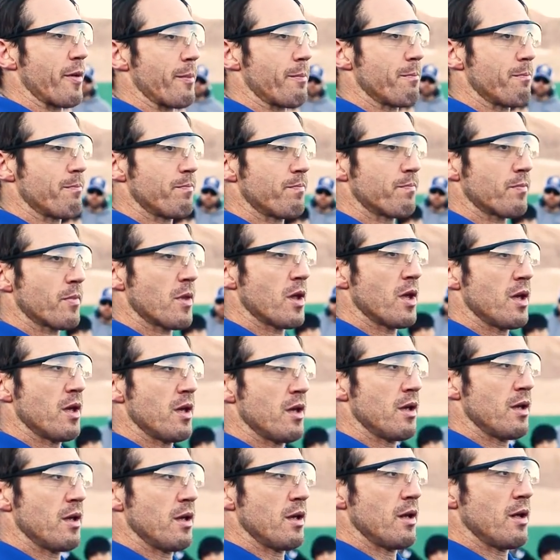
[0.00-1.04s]
of him.
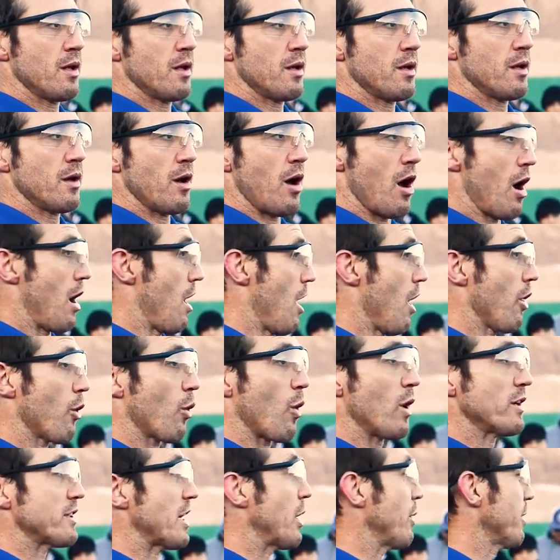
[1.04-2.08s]

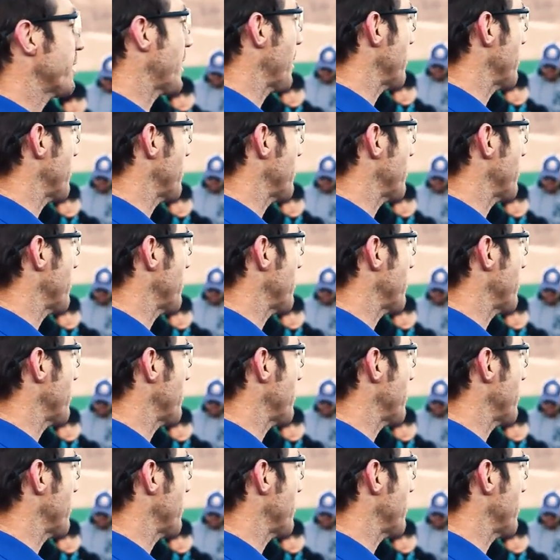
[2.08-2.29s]
Otherwise, I would have